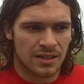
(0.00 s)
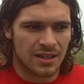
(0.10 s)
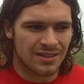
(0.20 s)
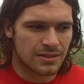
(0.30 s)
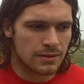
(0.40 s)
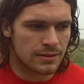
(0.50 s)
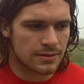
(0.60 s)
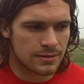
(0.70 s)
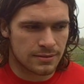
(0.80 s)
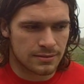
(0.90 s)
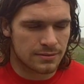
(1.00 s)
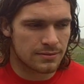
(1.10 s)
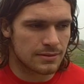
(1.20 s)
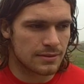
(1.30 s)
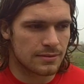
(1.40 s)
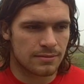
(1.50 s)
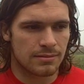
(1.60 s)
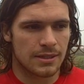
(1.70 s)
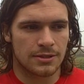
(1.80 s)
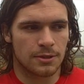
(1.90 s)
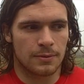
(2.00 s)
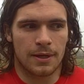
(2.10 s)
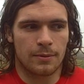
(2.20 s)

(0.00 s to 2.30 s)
you know, it's up there.